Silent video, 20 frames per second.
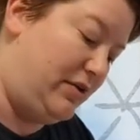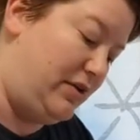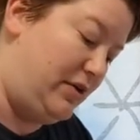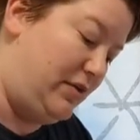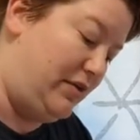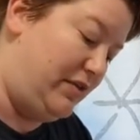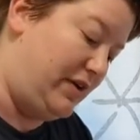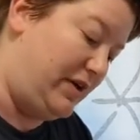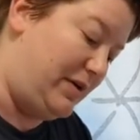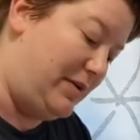
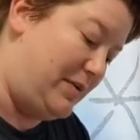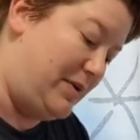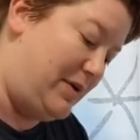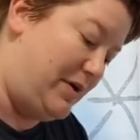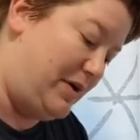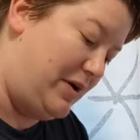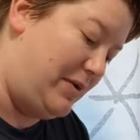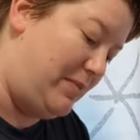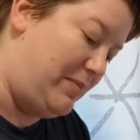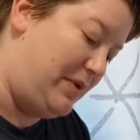using
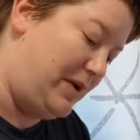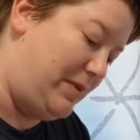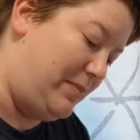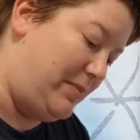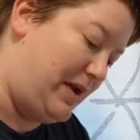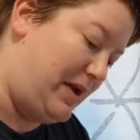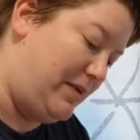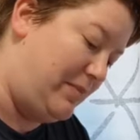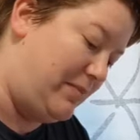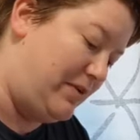a
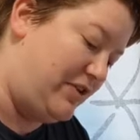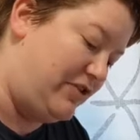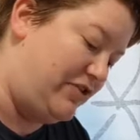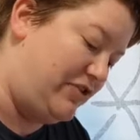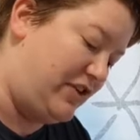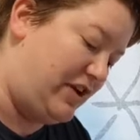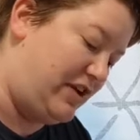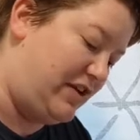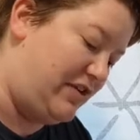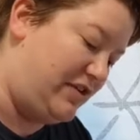big
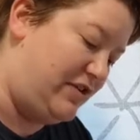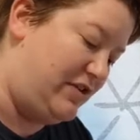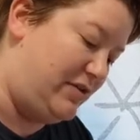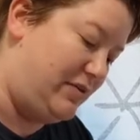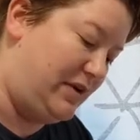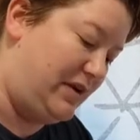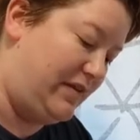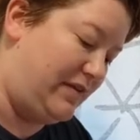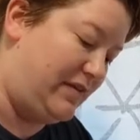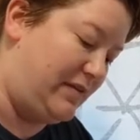paintbrush and
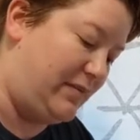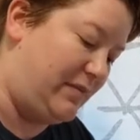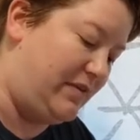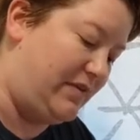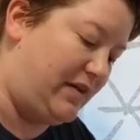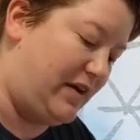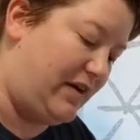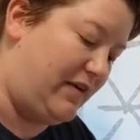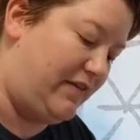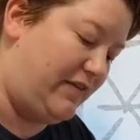doing some
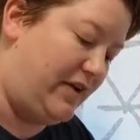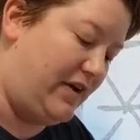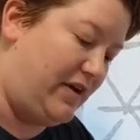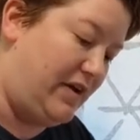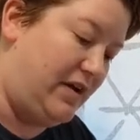stuff.